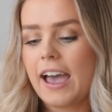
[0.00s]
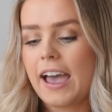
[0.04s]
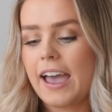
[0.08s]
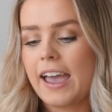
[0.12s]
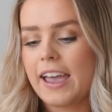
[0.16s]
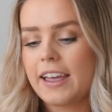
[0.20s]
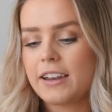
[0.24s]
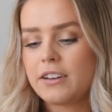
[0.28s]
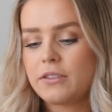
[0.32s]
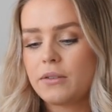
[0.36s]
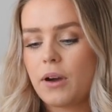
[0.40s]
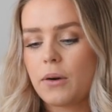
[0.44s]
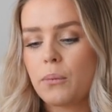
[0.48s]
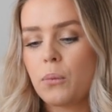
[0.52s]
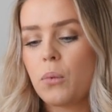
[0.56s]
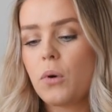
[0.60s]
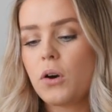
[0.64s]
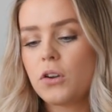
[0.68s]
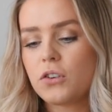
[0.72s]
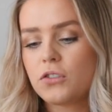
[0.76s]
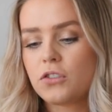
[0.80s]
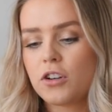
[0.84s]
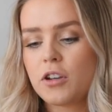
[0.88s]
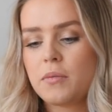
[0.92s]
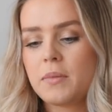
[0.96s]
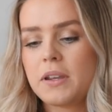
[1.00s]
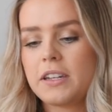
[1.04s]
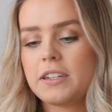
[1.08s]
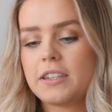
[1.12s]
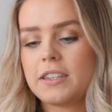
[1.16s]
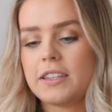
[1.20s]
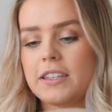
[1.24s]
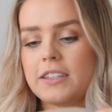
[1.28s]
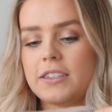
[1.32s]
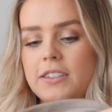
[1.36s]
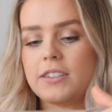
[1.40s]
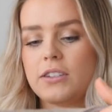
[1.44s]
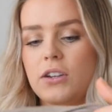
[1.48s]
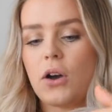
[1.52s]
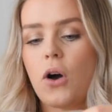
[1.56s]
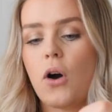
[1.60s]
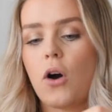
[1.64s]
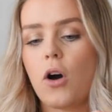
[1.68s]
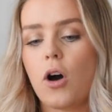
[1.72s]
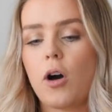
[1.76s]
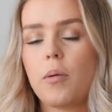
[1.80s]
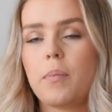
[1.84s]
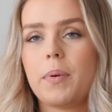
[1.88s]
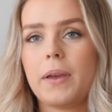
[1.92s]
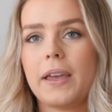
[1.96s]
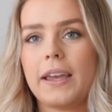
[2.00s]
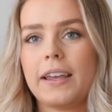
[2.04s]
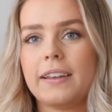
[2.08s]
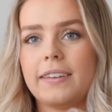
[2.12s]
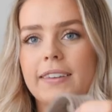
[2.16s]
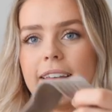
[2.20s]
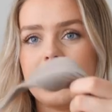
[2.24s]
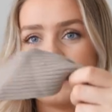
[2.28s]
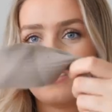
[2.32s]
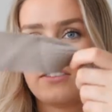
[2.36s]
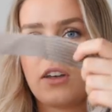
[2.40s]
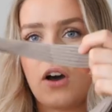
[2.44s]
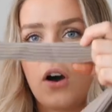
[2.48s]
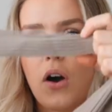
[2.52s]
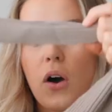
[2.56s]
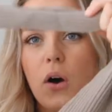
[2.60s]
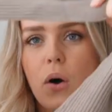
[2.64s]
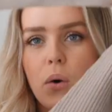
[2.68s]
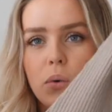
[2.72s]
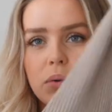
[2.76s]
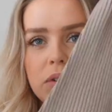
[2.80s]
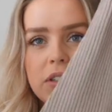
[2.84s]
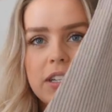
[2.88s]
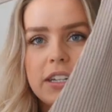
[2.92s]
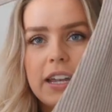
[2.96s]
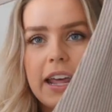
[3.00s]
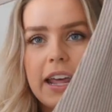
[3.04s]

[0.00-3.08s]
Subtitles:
And what drew me to this top is like the halter